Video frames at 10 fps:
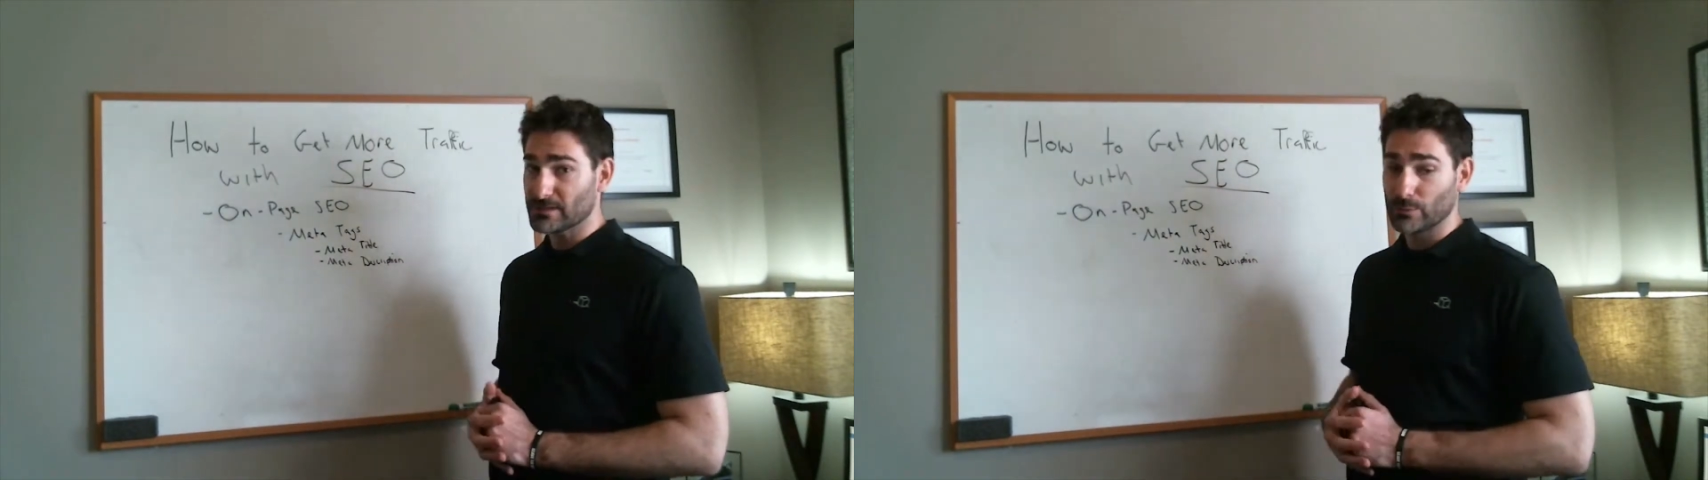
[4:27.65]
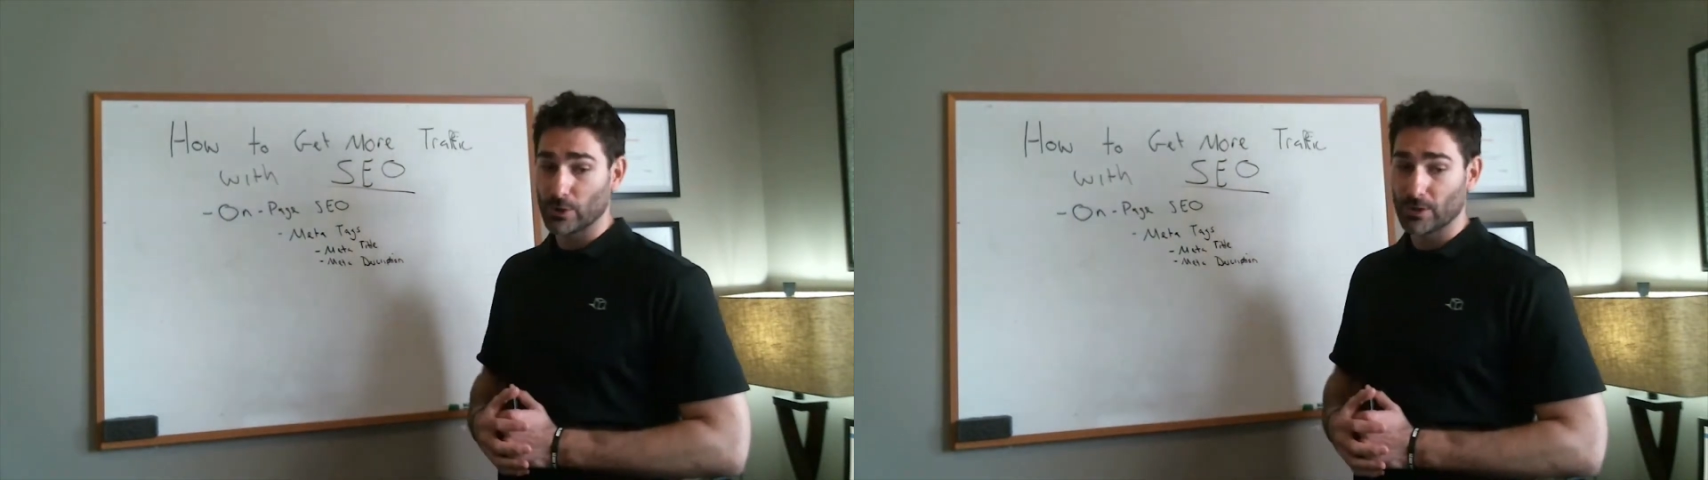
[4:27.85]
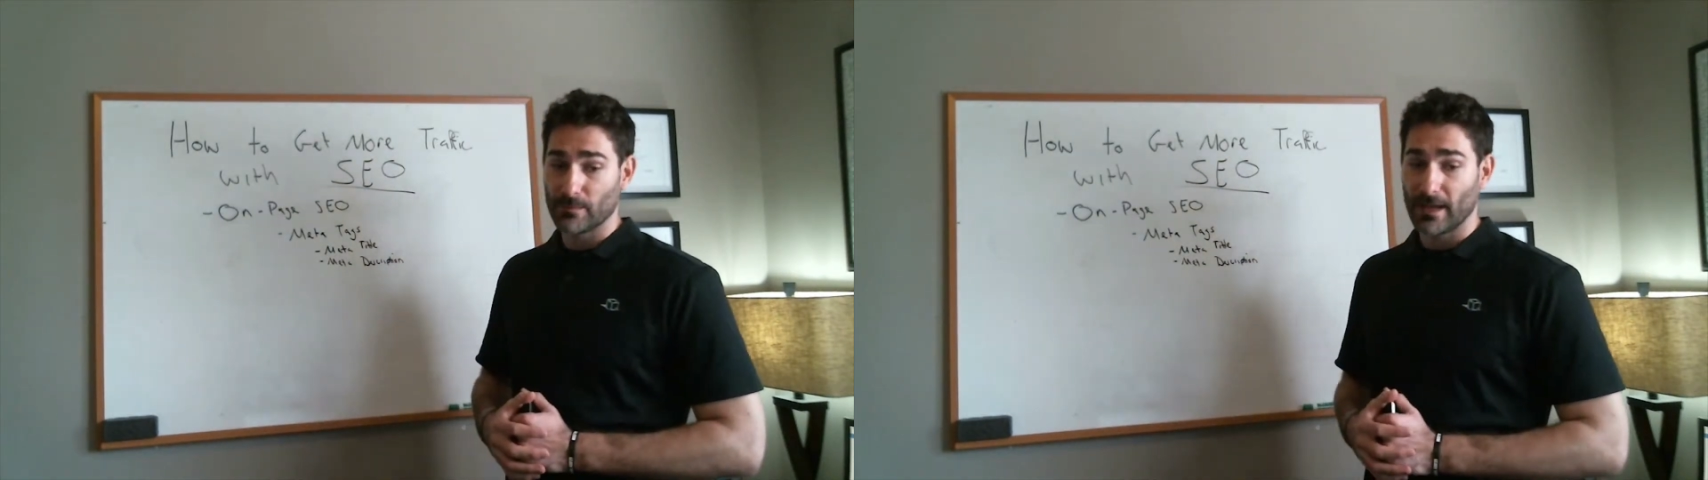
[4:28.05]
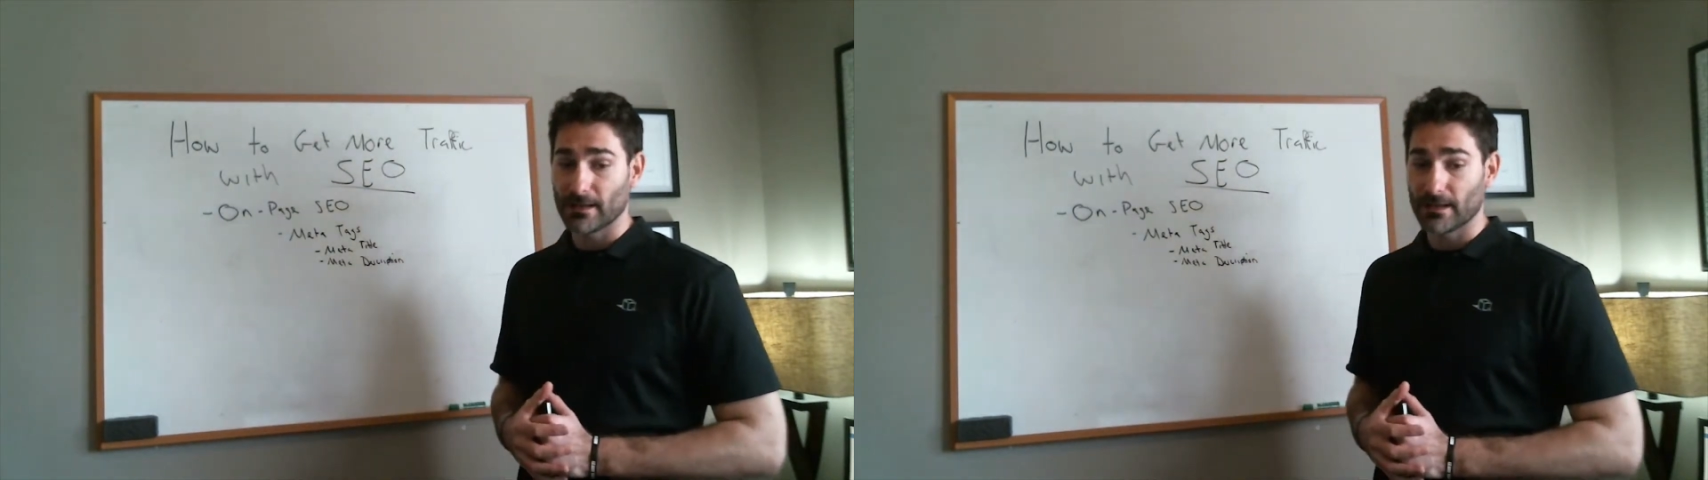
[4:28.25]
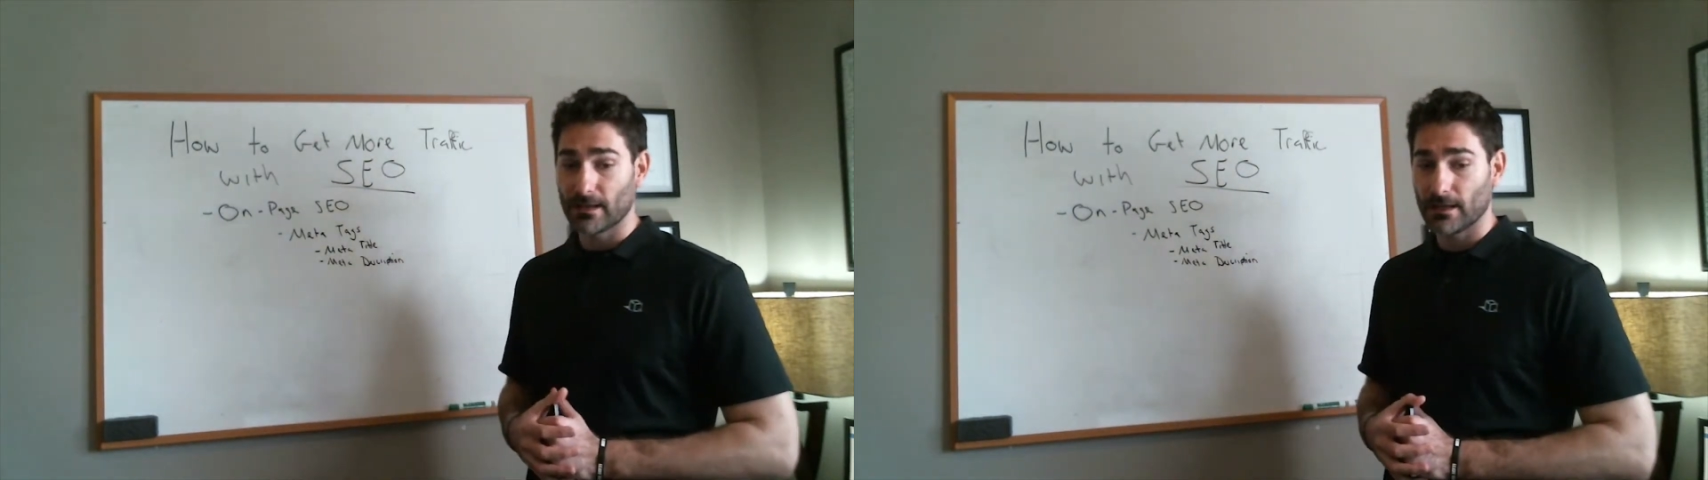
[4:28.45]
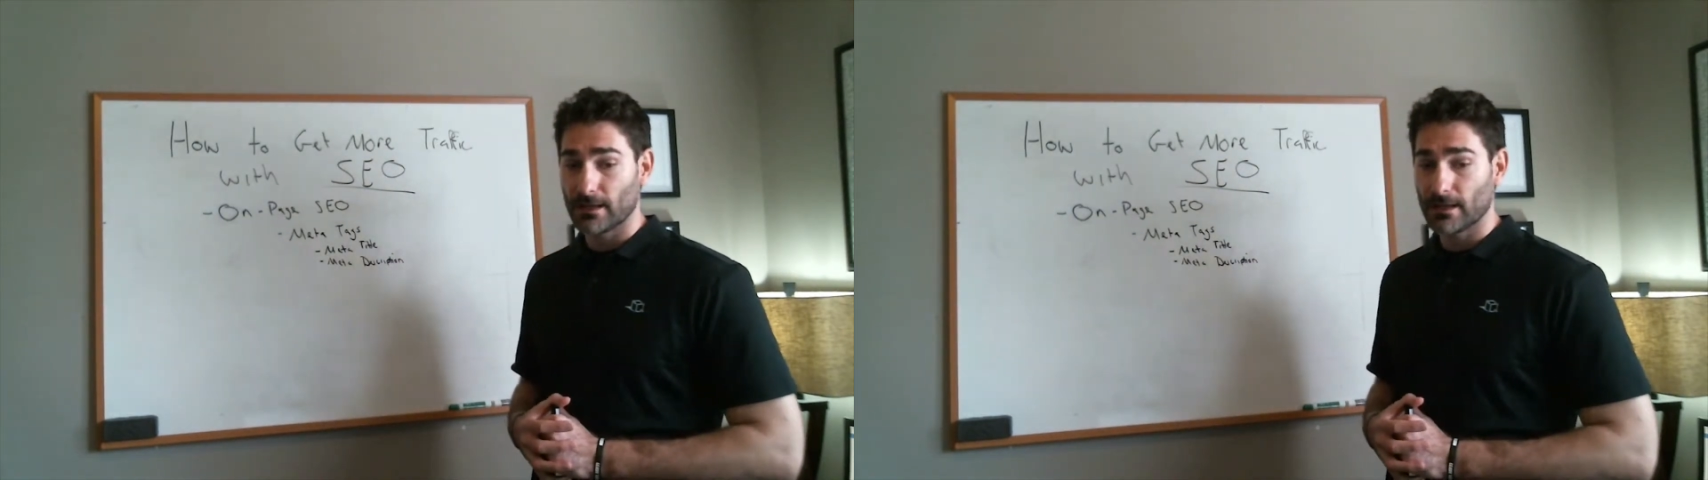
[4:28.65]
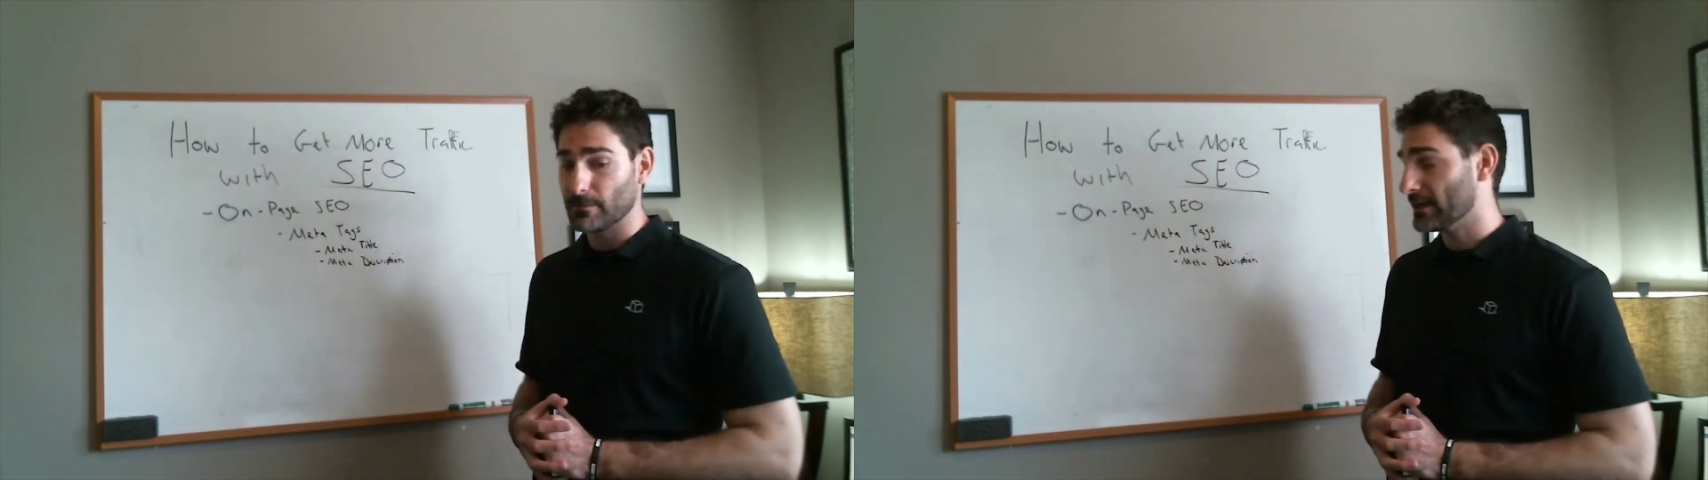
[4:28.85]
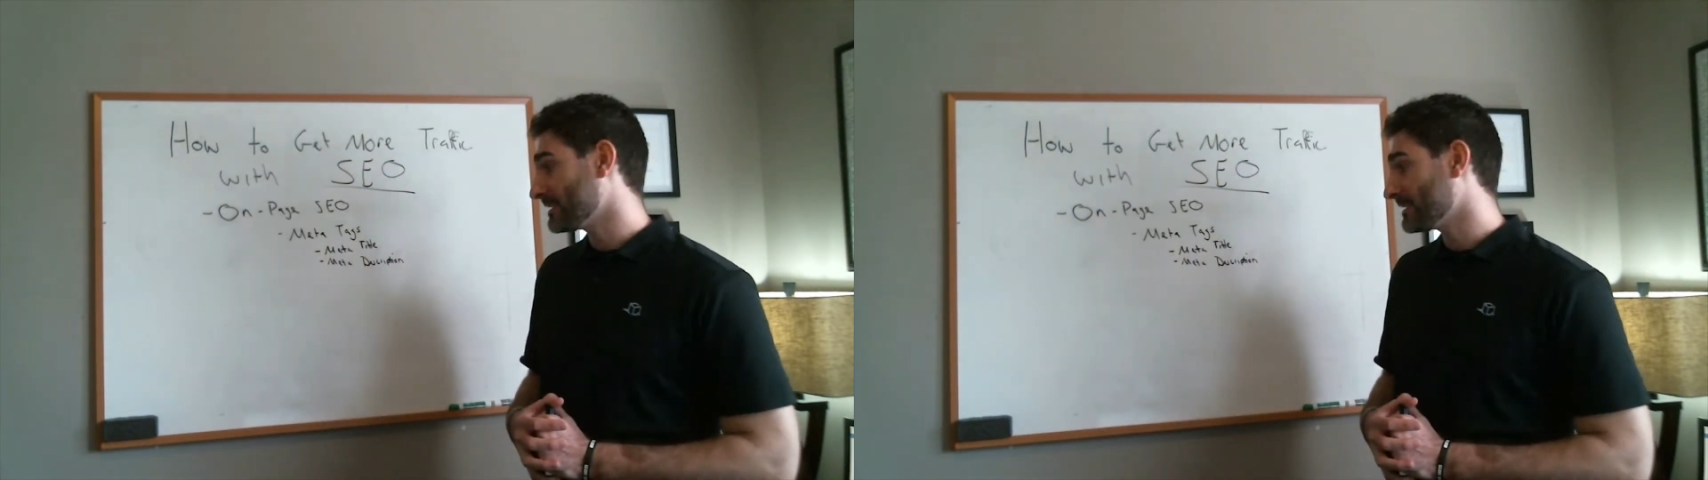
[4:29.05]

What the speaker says: important meta